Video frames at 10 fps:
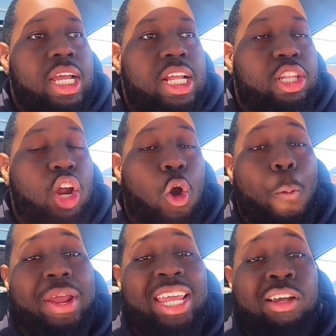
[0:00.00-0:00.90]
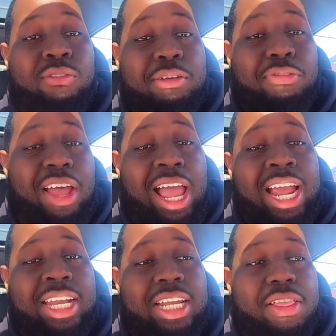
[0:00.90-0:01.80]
They're hoping he can refine